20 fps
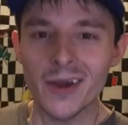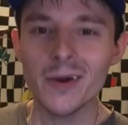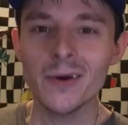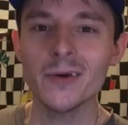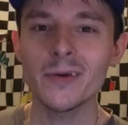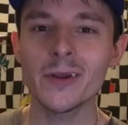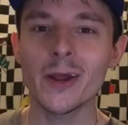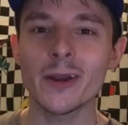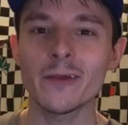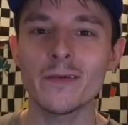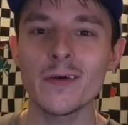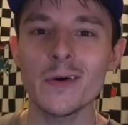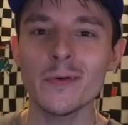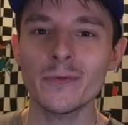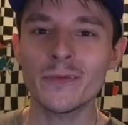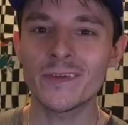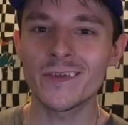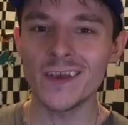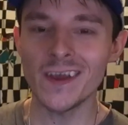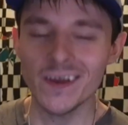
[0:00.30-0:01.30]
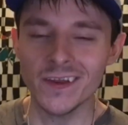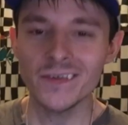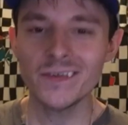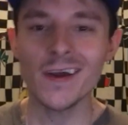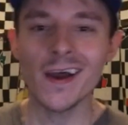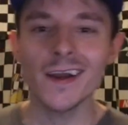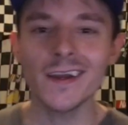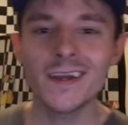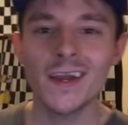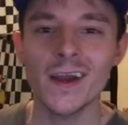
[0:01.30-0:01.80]
Howdy, howdy, folks. It is
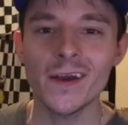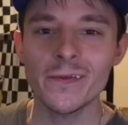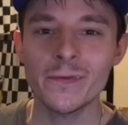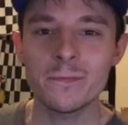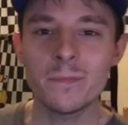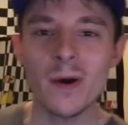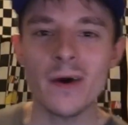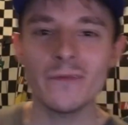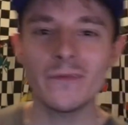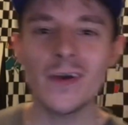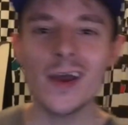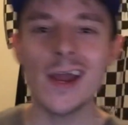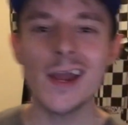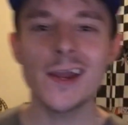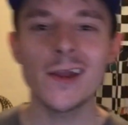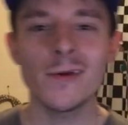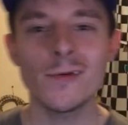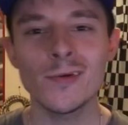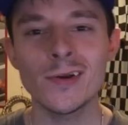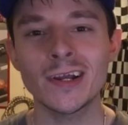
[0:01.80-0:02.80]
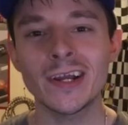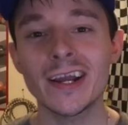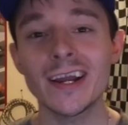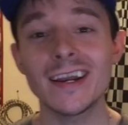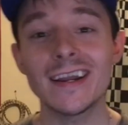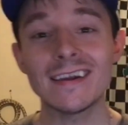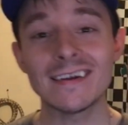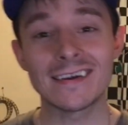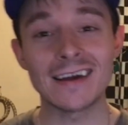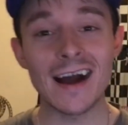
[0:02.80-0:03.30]
Diecastbuffet here
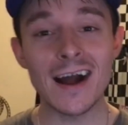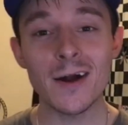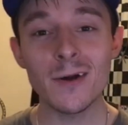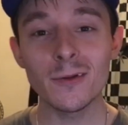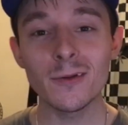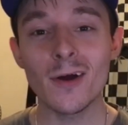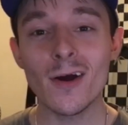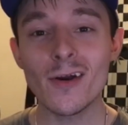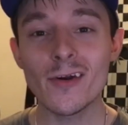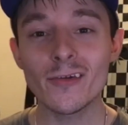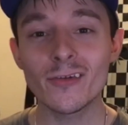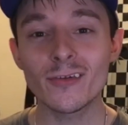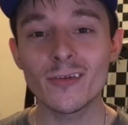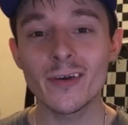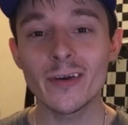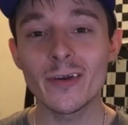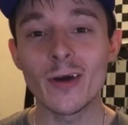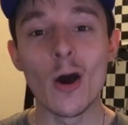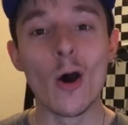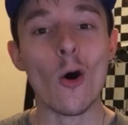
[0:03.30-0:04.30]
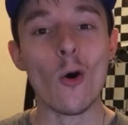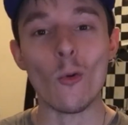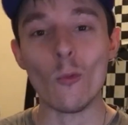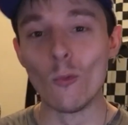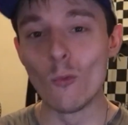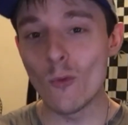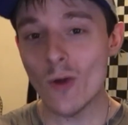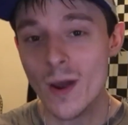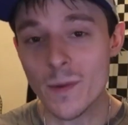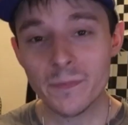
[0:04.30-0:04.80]
again, and Kyle Larson
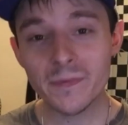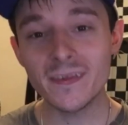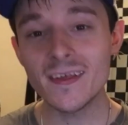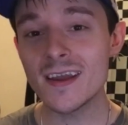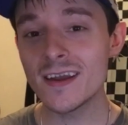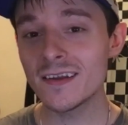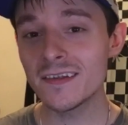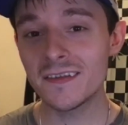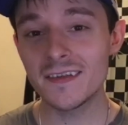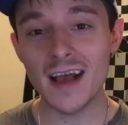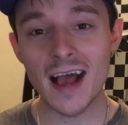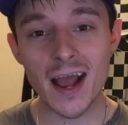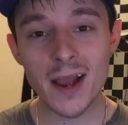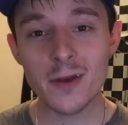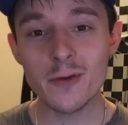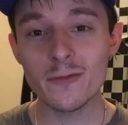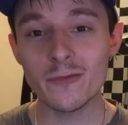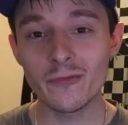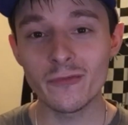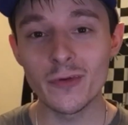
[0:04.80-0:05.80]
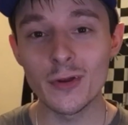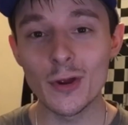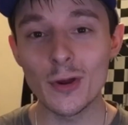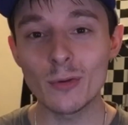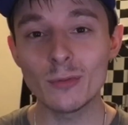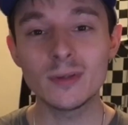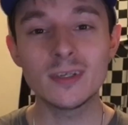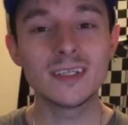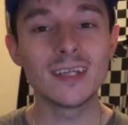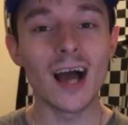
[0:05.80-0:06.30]
whips the entire
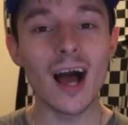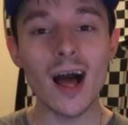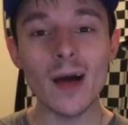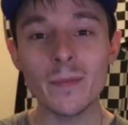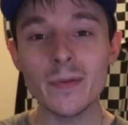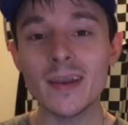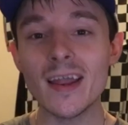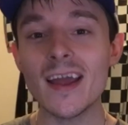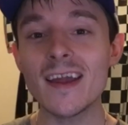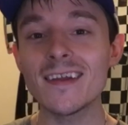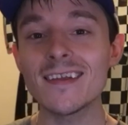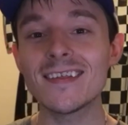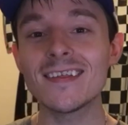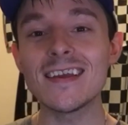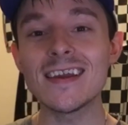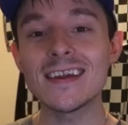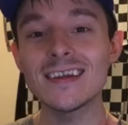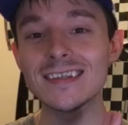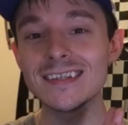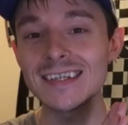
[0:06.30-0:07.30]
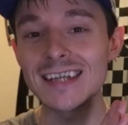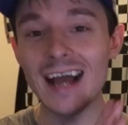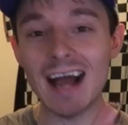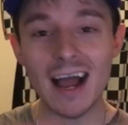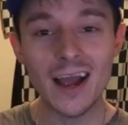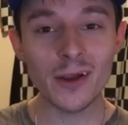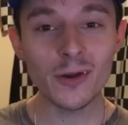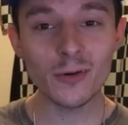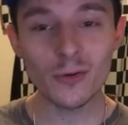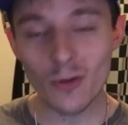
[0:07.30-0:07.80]
field, dominates the
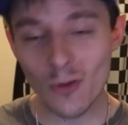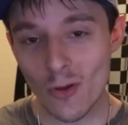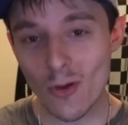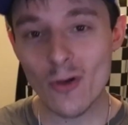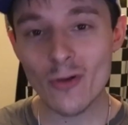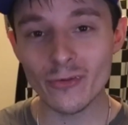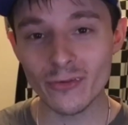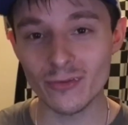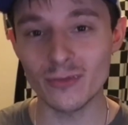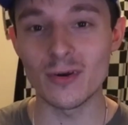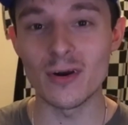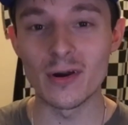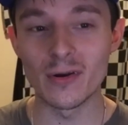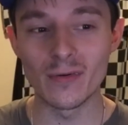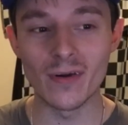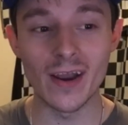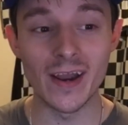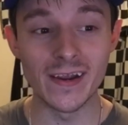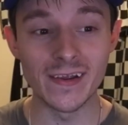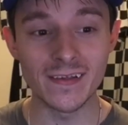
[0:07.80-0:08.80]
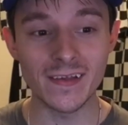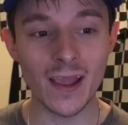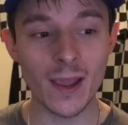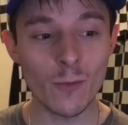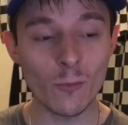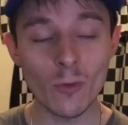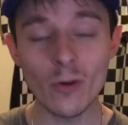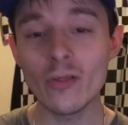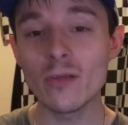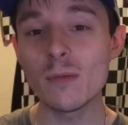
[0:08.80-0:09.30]
entire All-Star race,
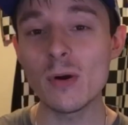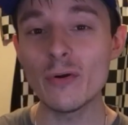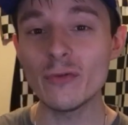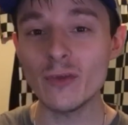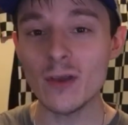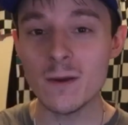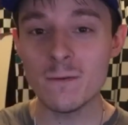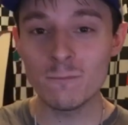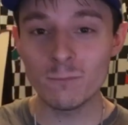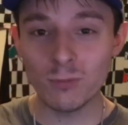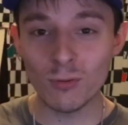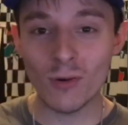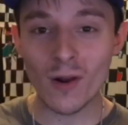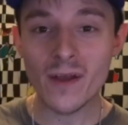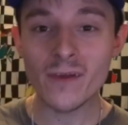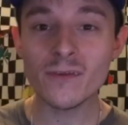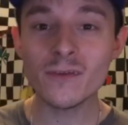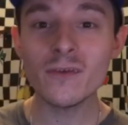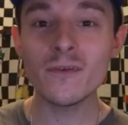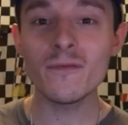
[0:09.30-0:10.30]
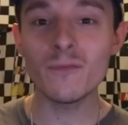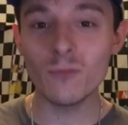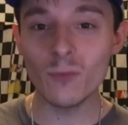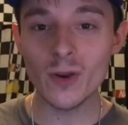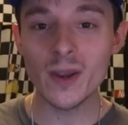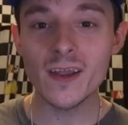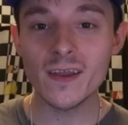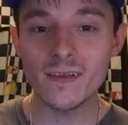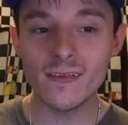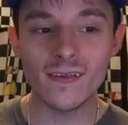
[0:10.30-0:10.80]
and one of the most impressive
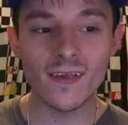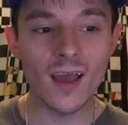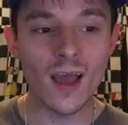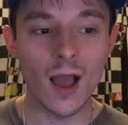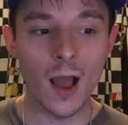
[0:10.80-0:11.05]
wins